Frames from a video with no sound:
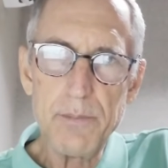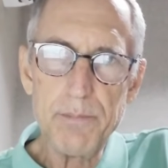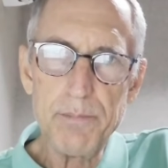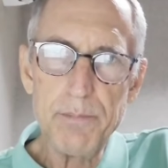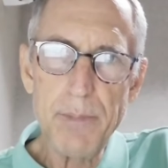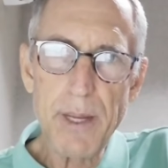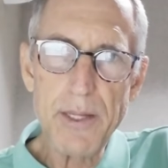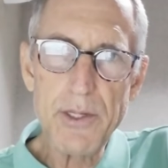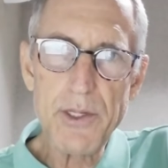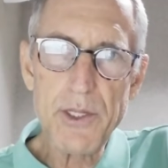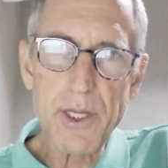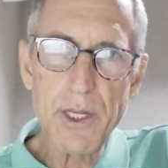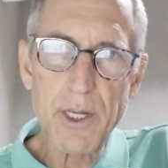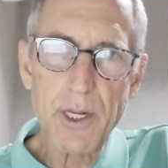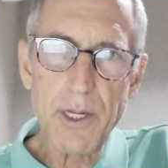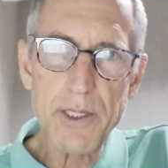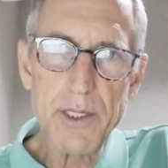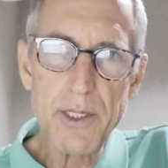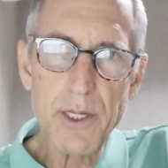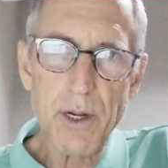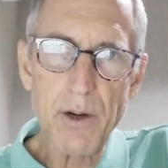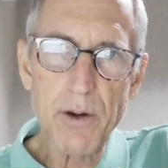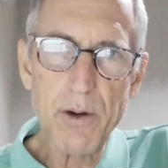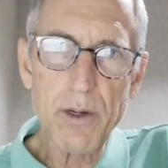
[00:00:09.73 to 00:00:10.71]
basically
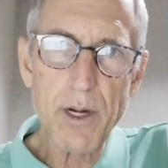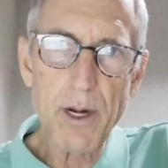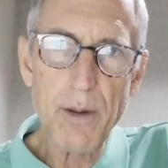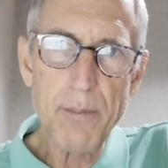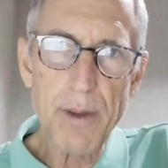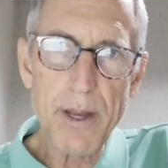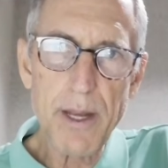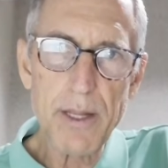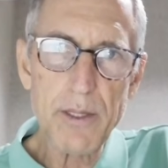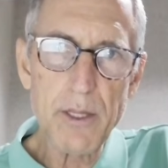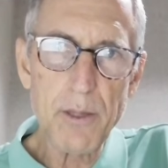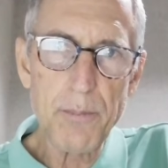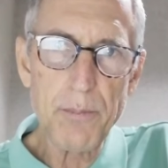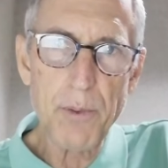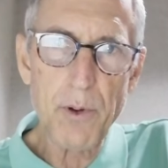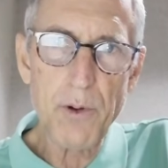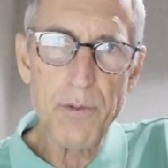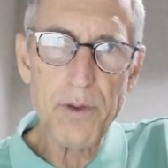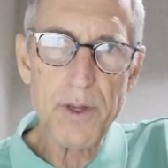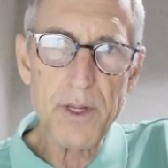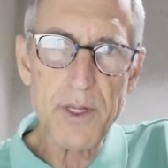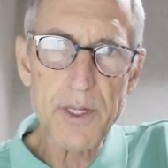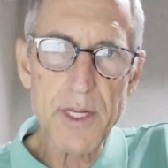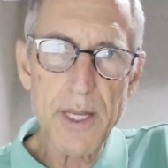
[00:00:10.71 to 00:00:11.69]
talking about the
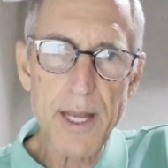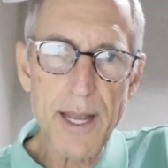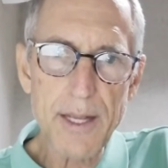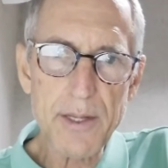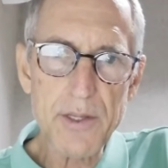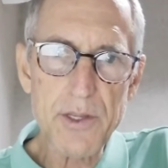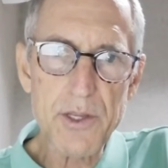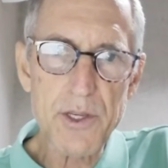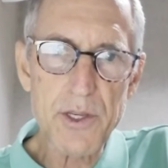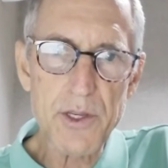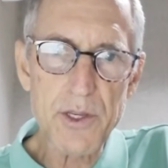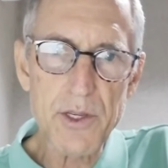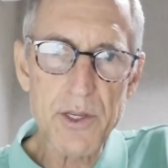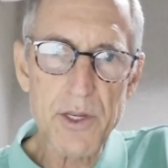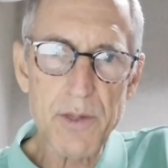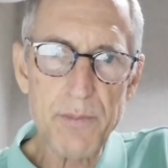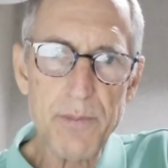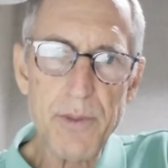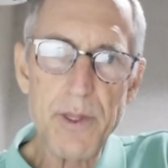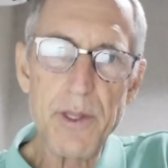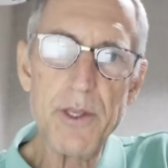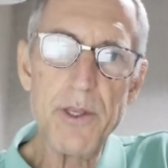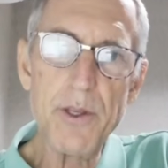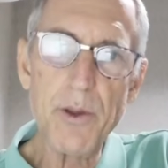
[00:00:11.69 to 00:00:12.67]
perfect tax
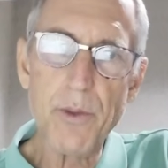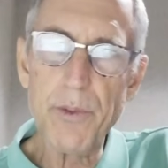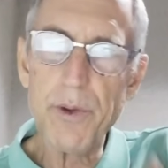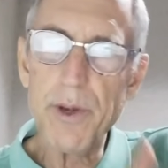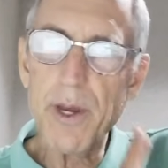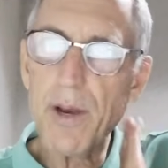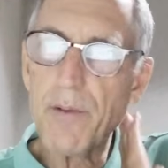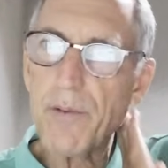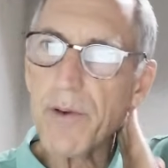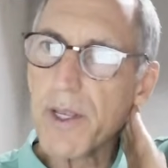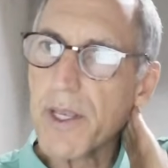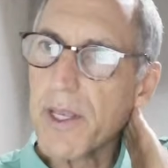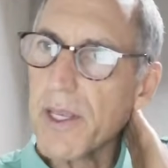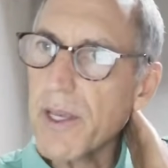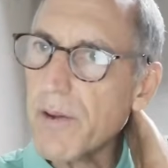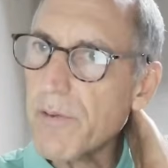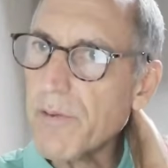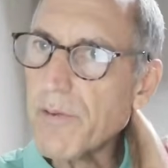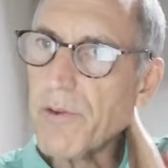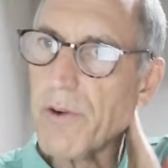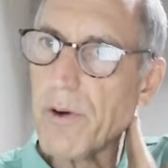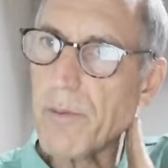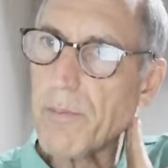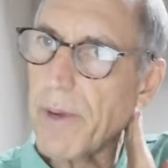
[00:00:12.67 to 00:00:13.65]
system that you'll never
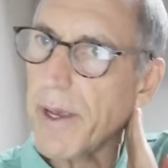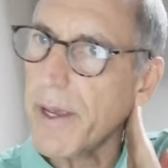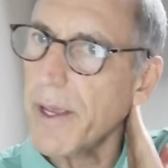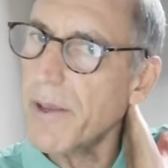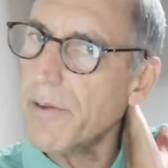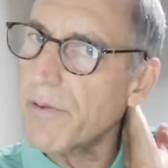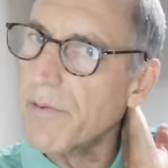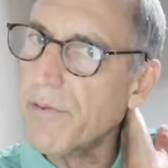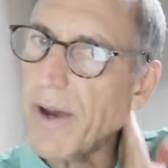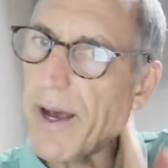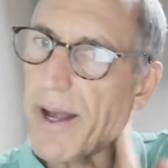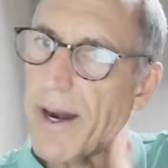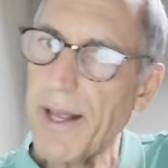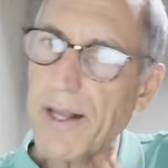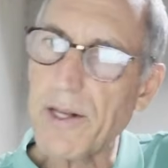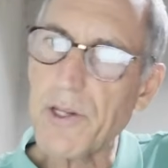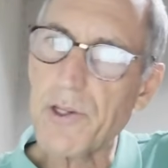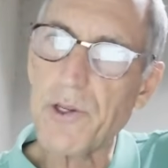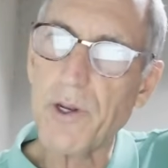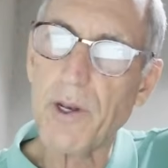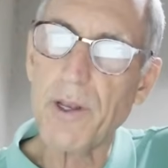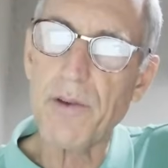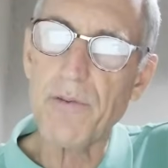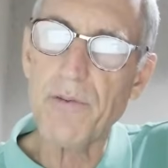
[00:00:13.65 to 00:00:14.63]
get from a
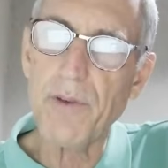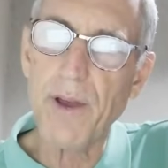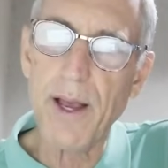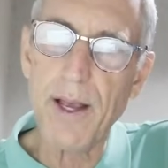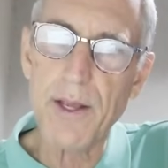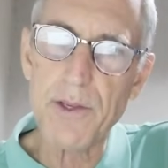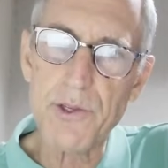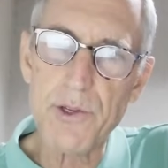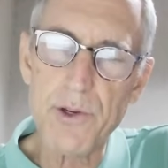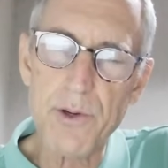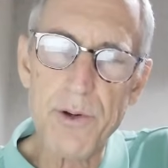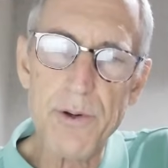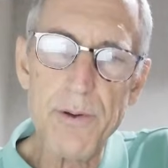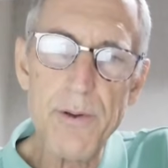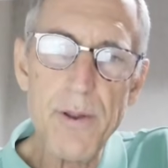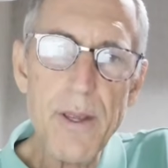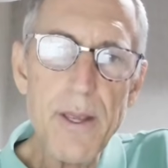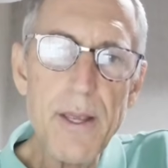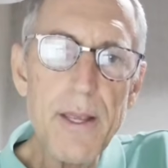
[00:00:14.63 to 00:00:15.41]
financial advisor.